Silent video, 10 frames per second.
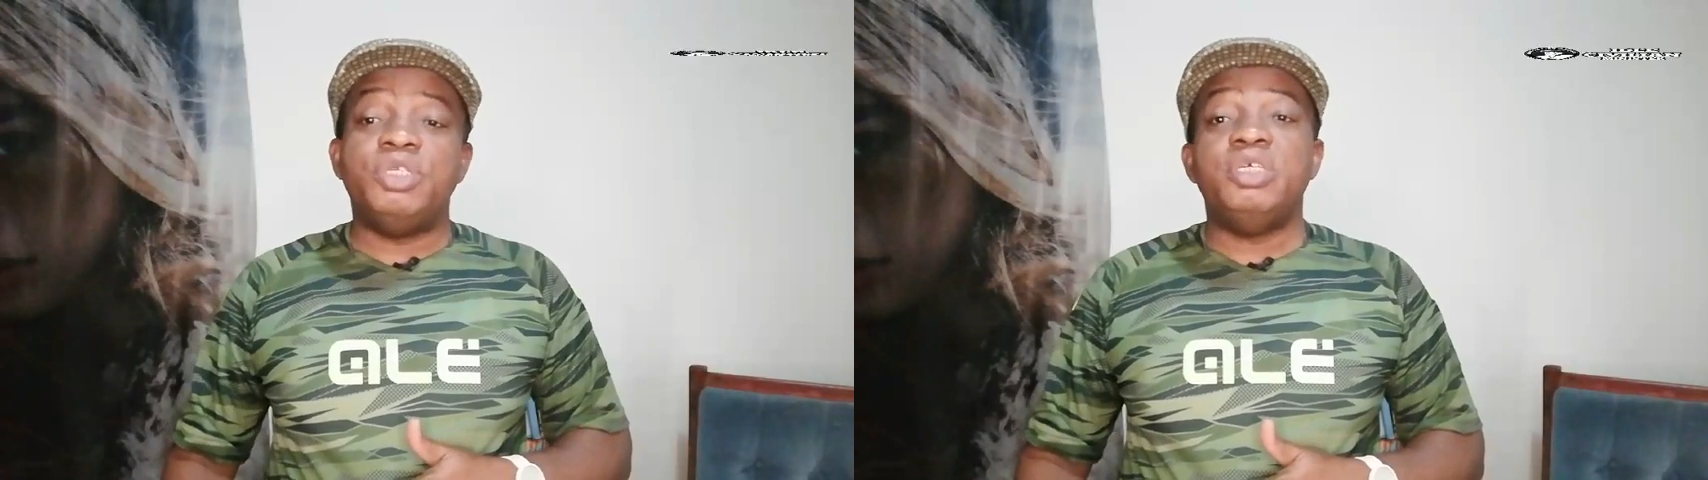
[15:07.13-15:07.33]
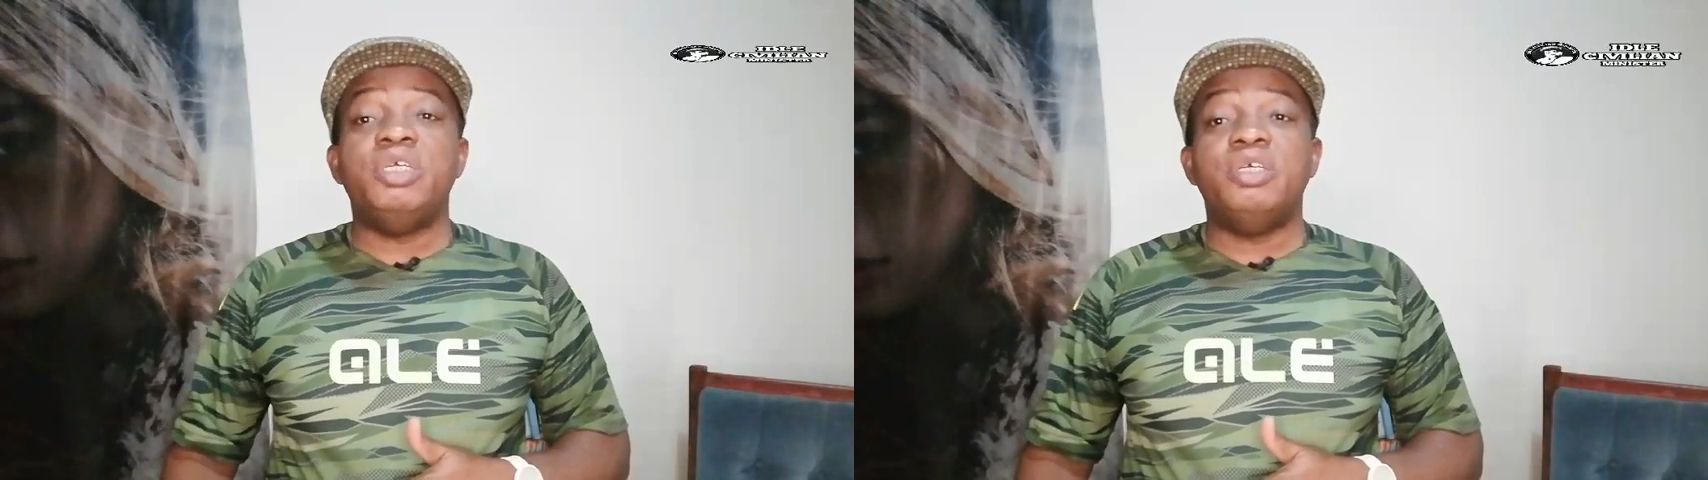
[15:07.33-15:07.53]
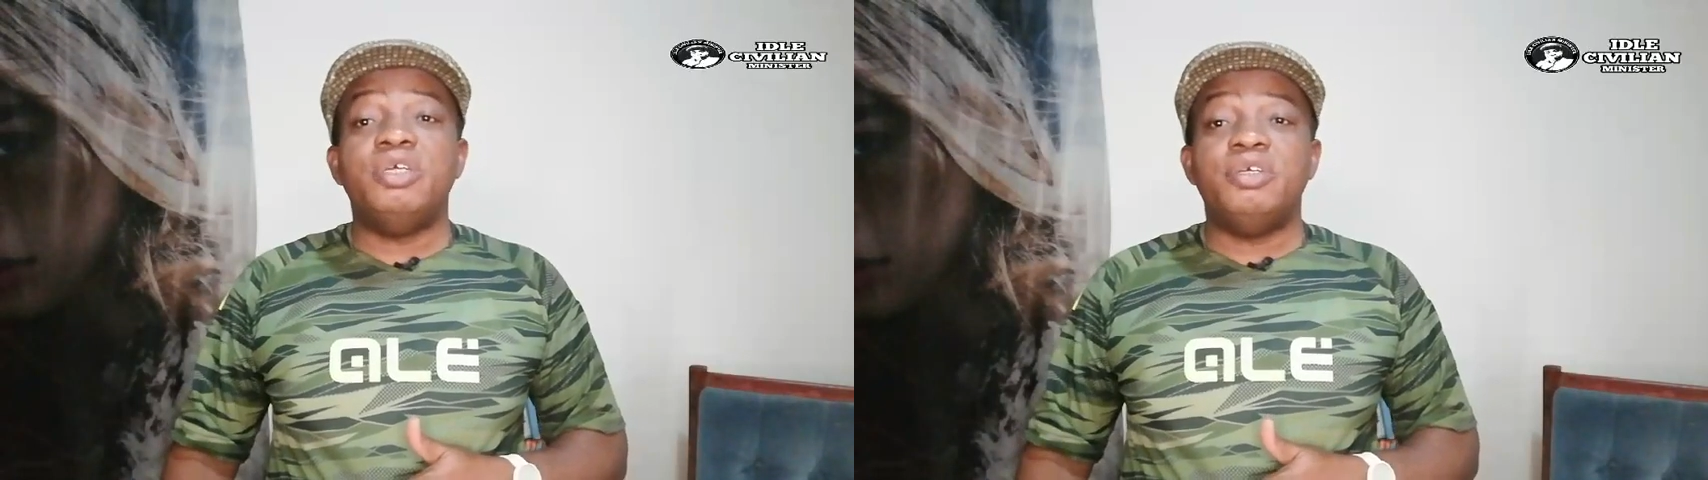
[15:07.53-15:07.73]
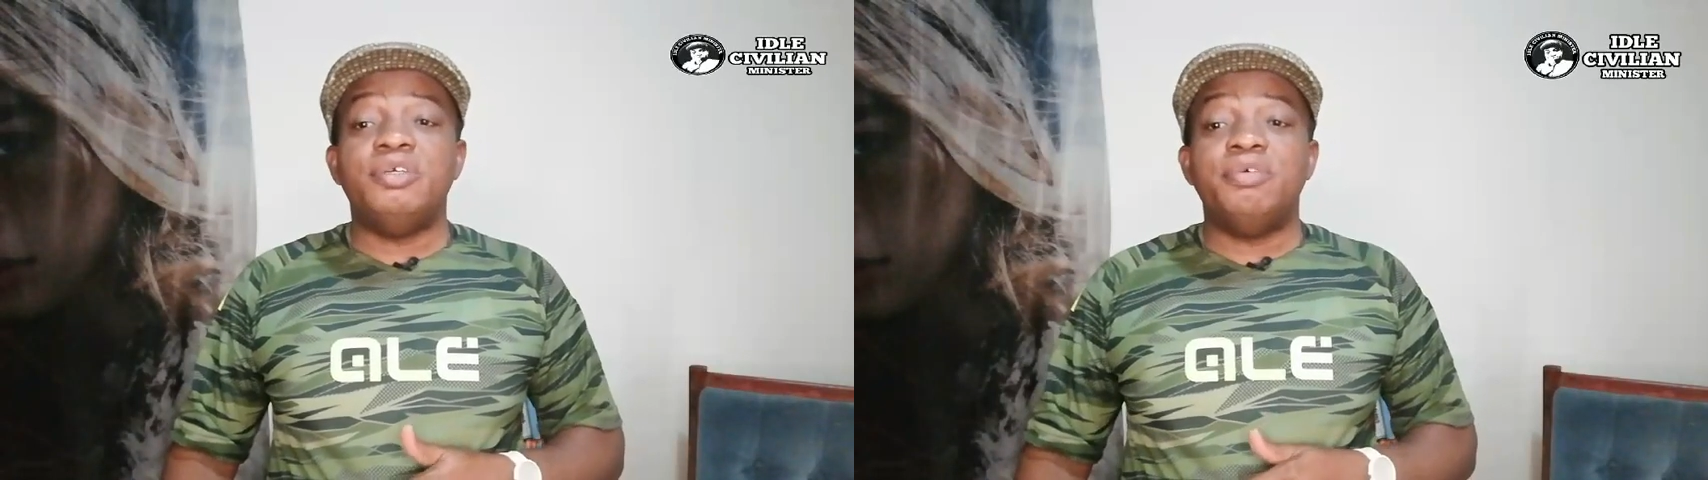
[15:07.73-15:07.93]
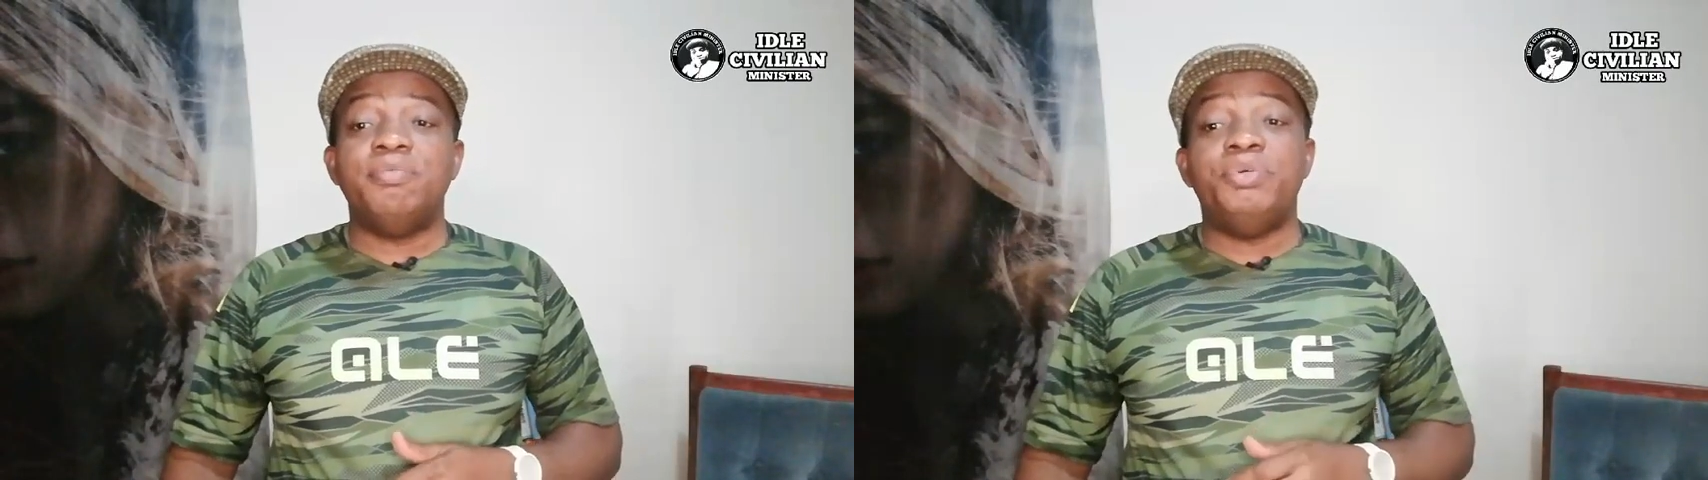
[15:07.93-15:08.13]
the
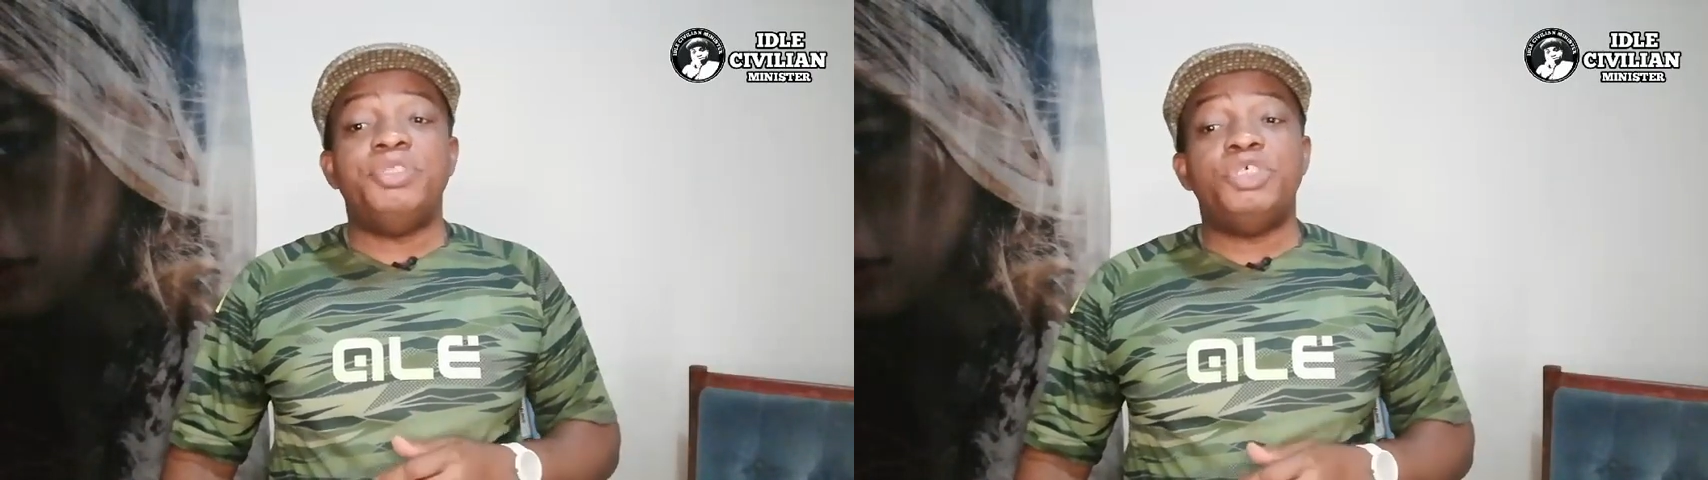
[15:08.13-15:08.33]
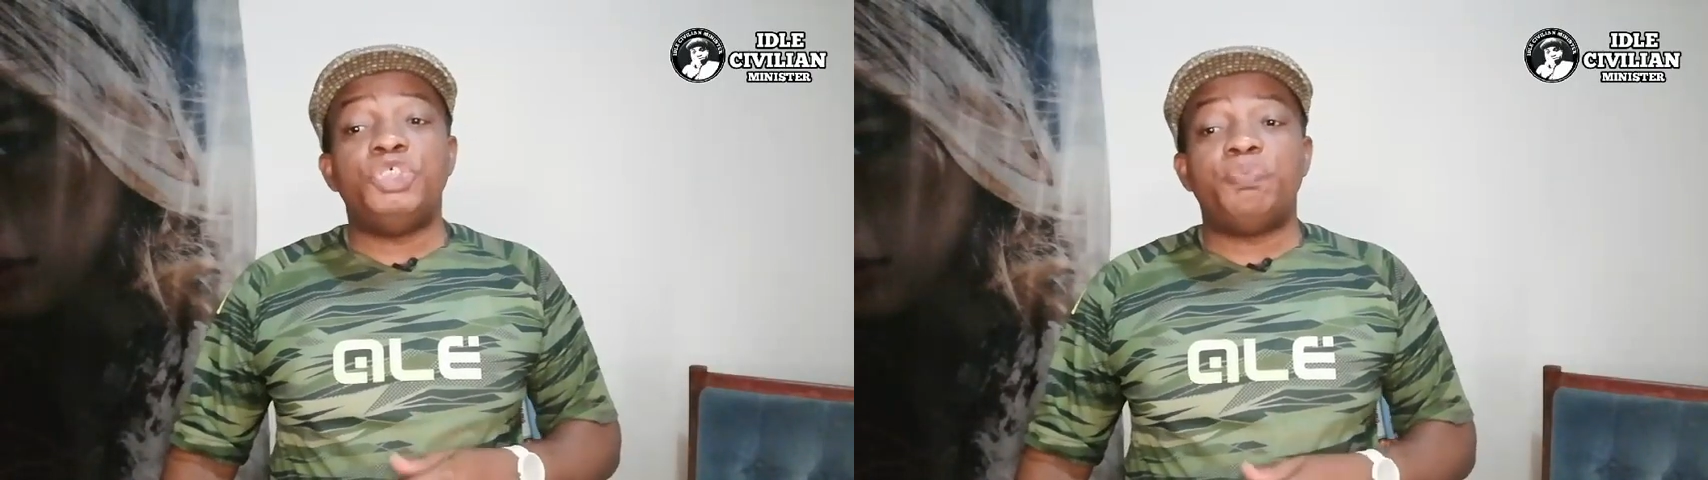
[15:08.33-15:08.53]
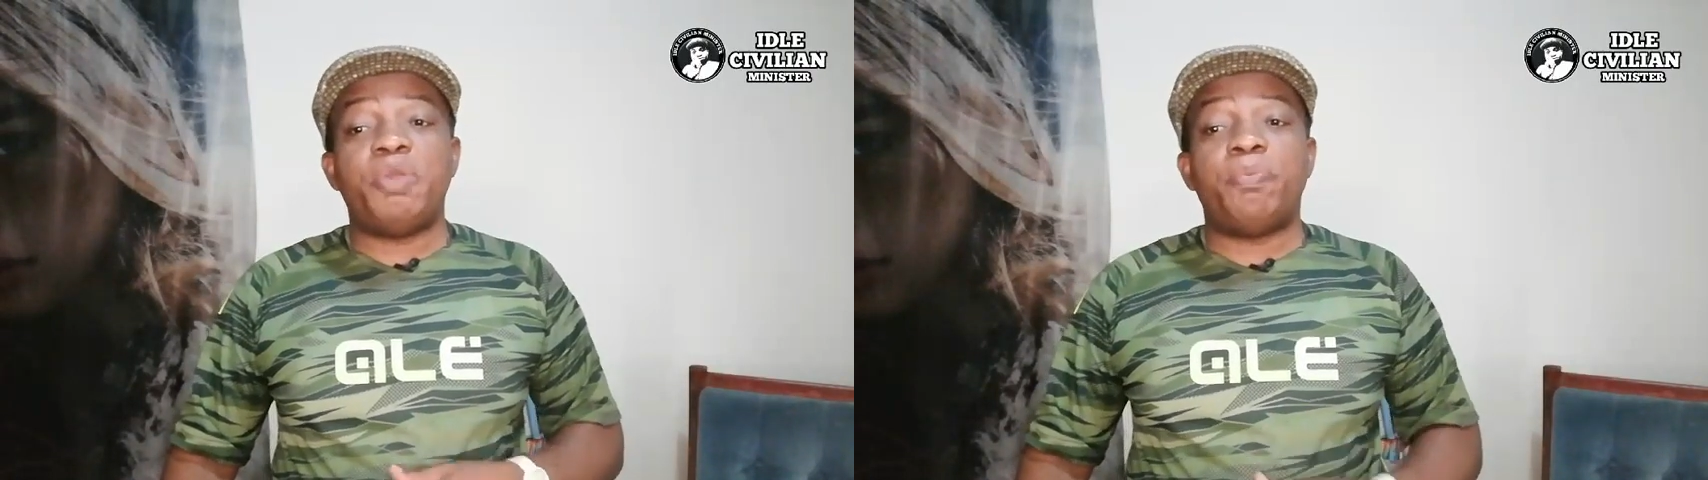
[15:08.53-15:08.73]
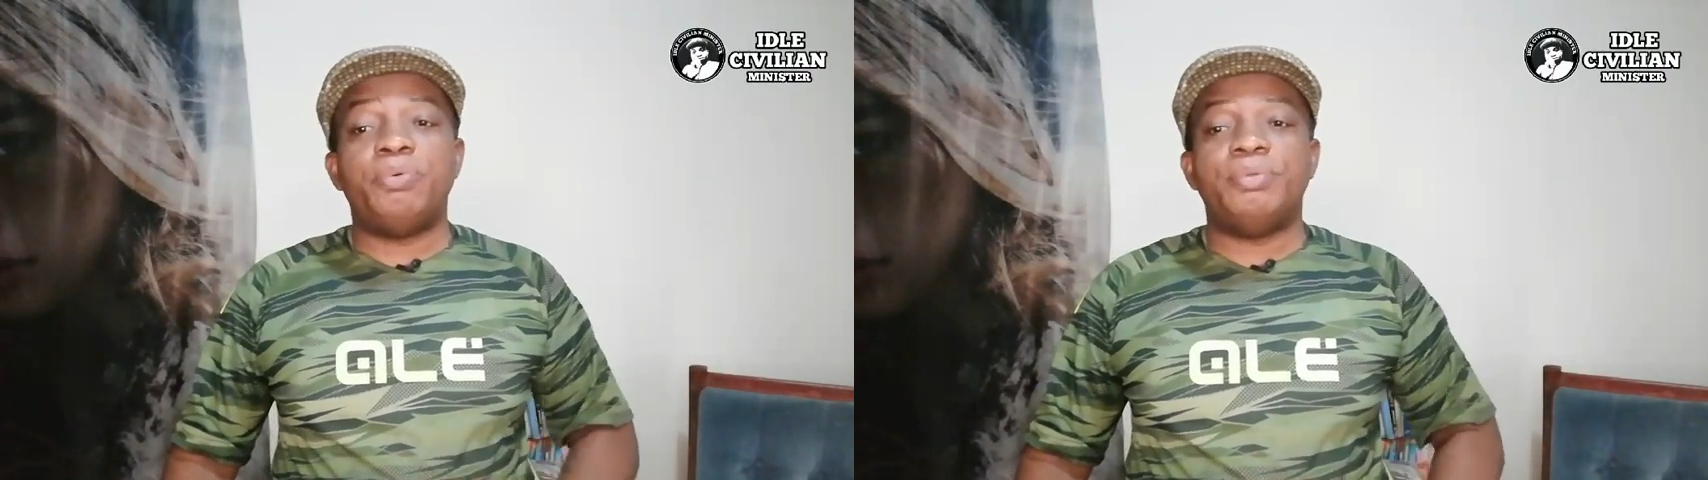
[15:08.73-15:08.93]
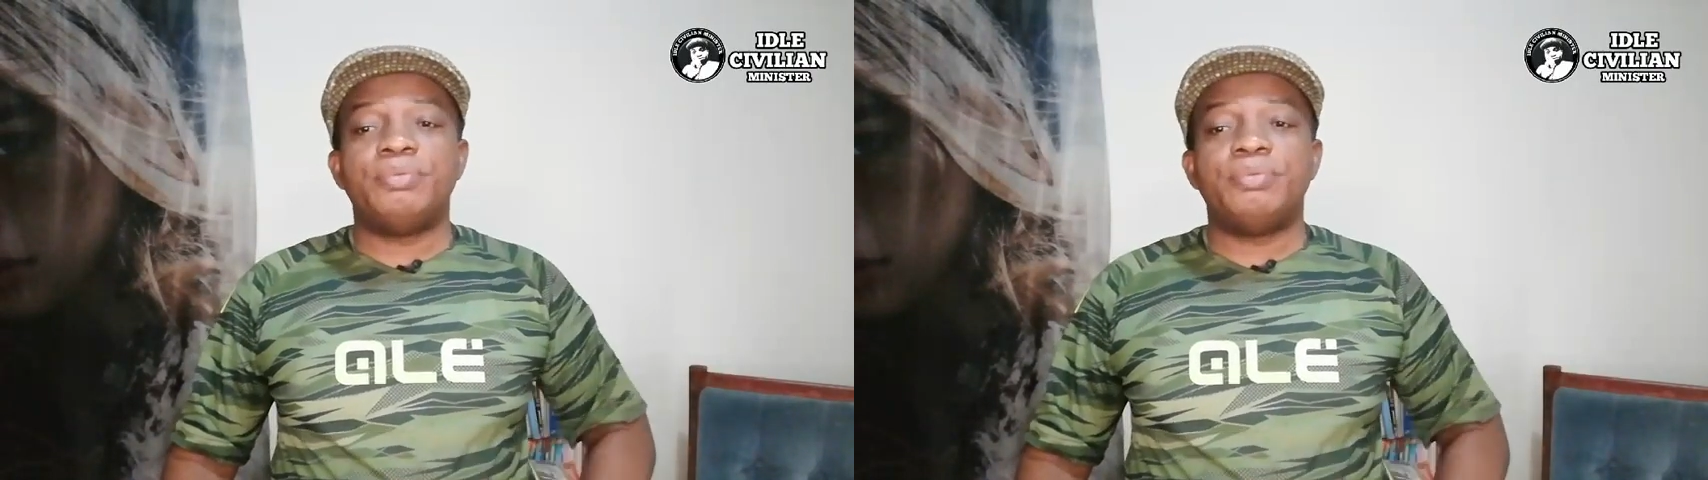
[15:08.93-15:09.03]
British people.